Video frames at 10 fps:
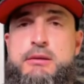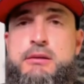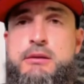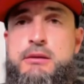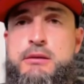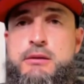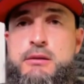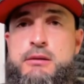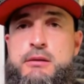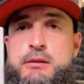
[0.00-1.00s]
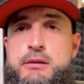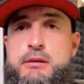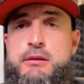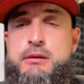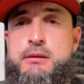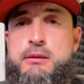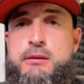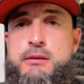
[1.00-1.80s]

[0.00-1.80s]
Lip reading: No one is speaking in this clip.